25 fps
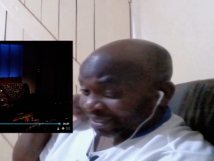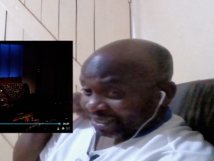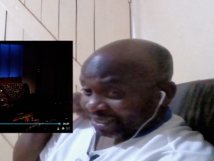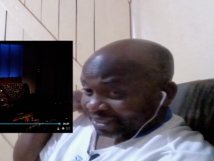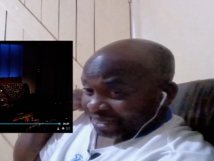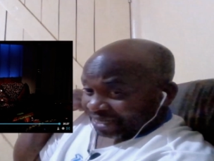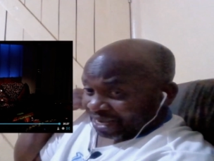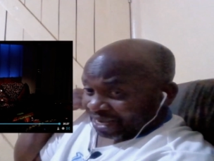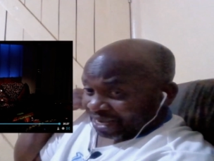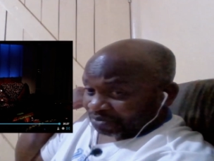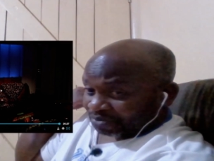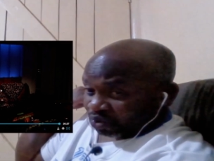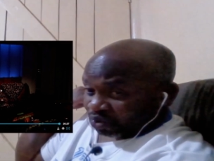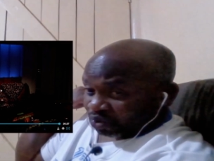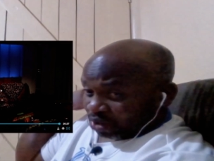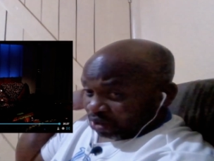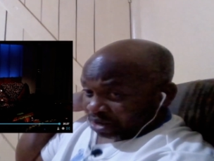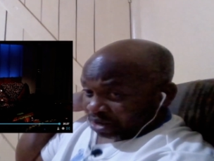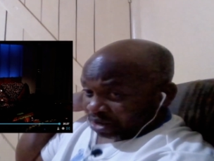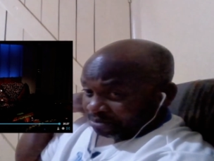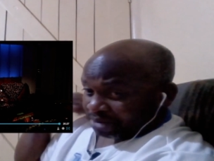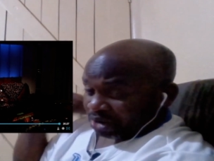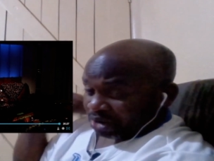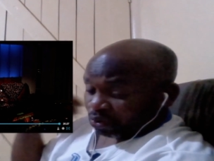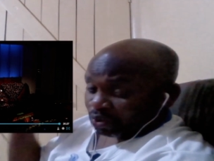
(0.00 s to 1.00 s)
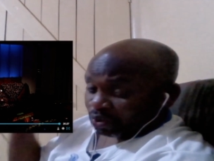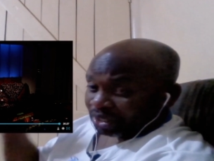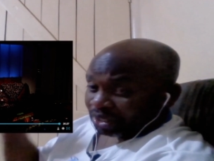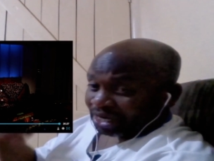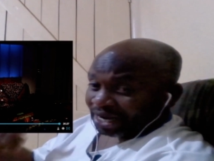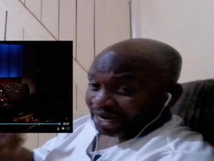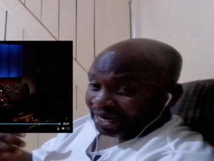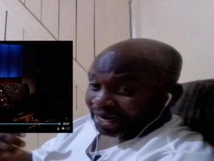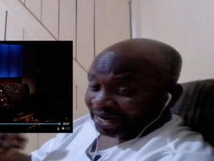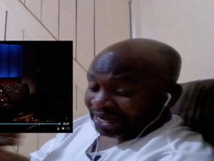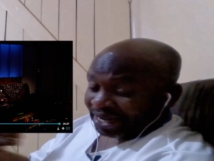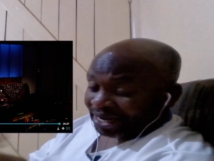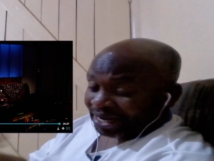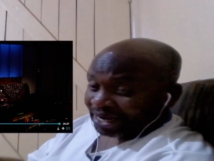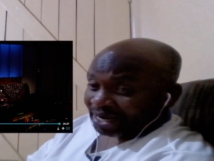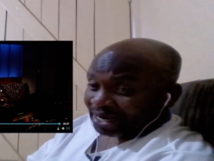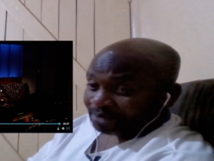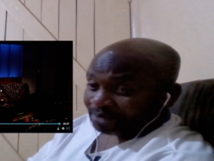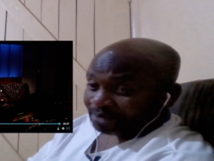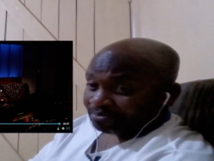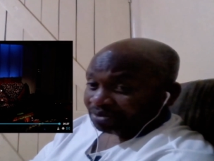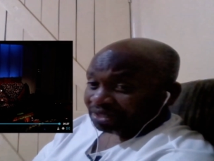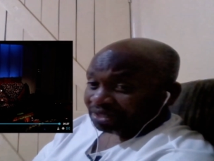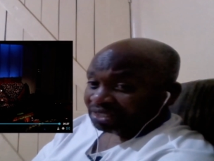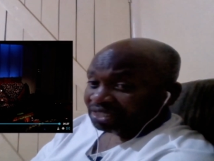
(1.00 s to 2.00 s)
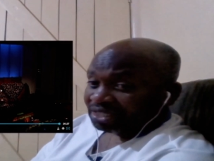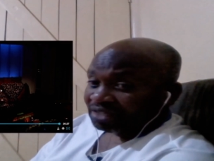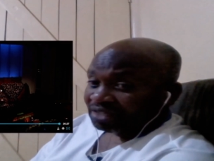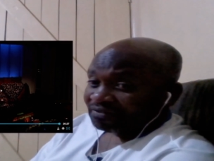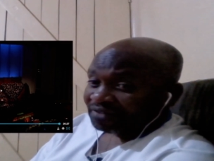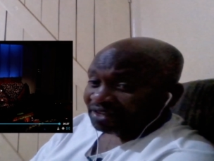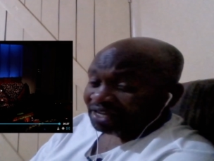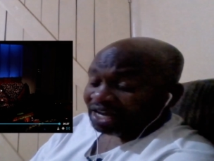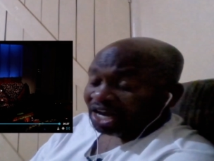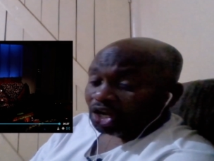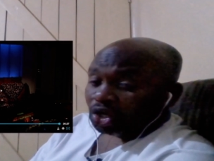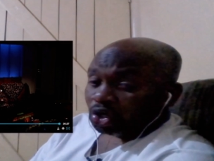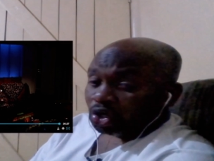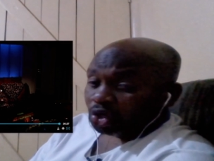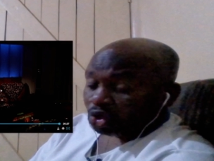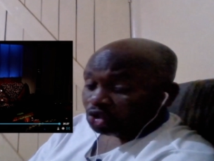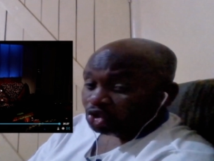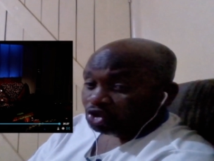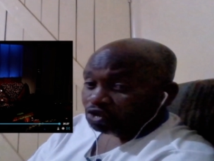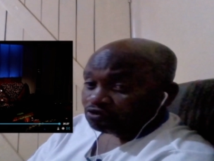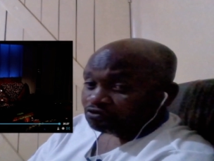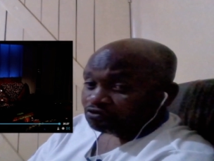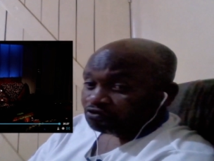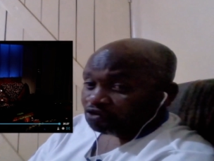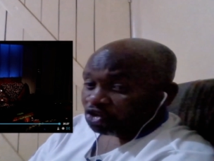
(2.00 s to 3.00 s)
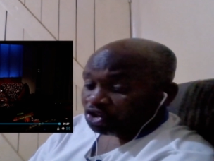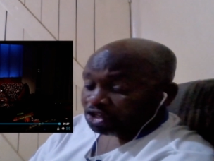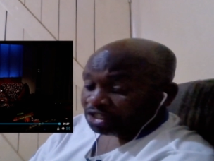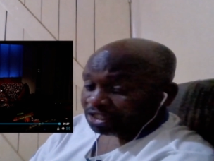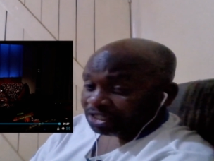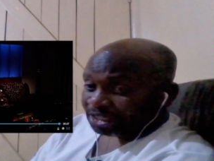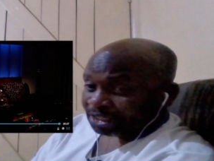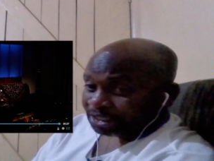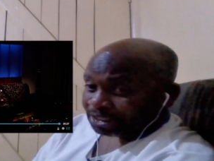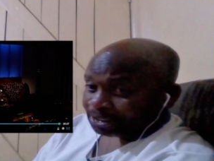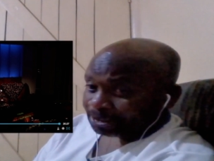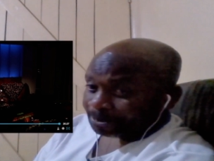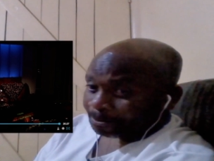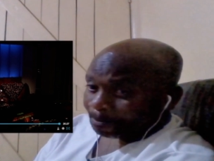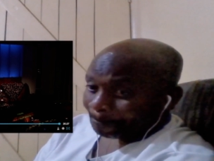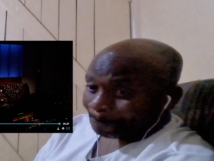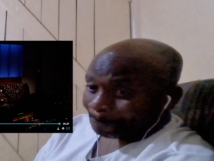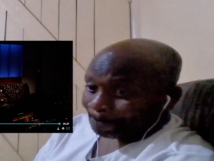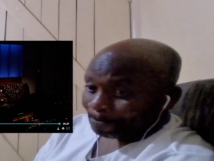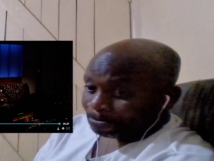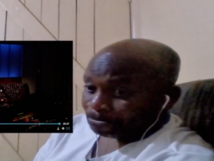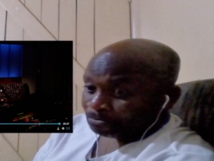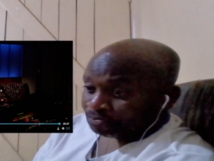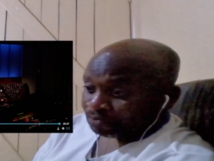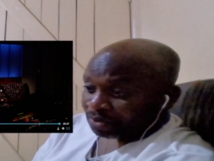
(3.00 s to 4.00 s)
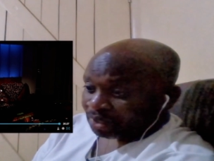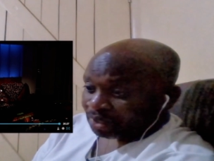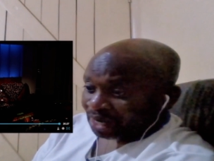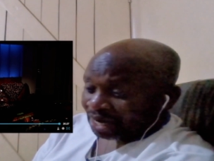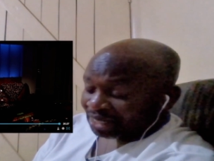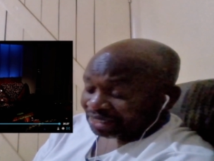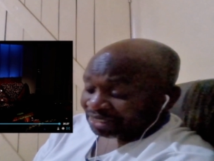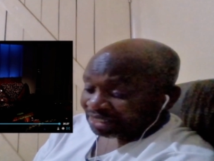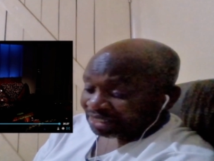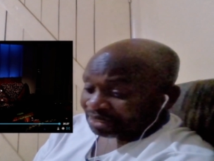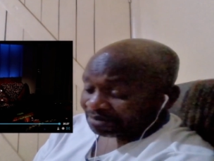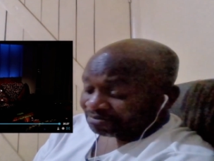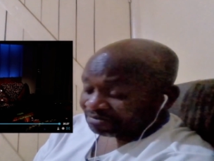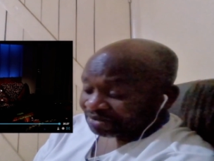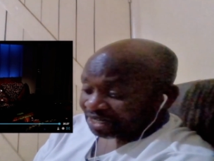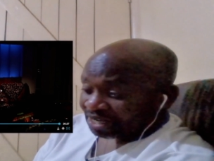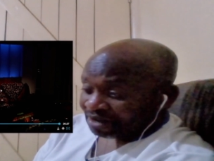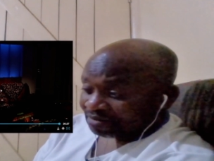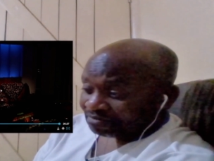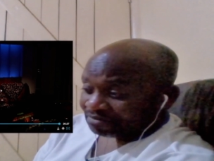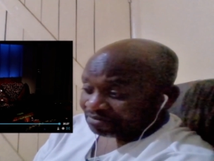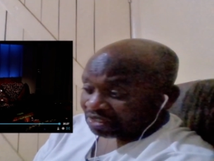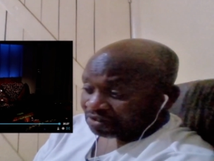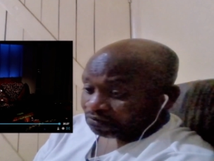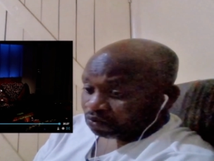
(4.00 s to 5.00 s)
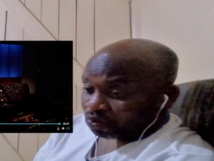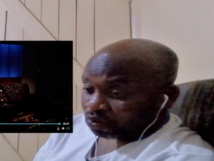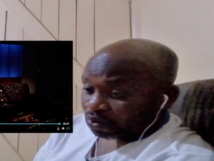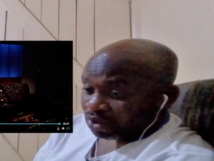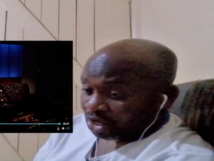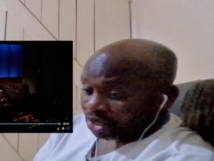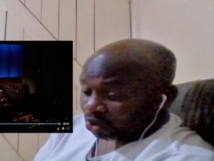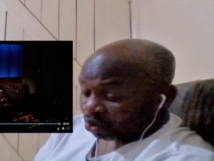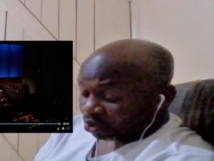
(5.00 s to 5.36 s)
at times whereby we can end up receiving a lot of voices. And sometimes, if we are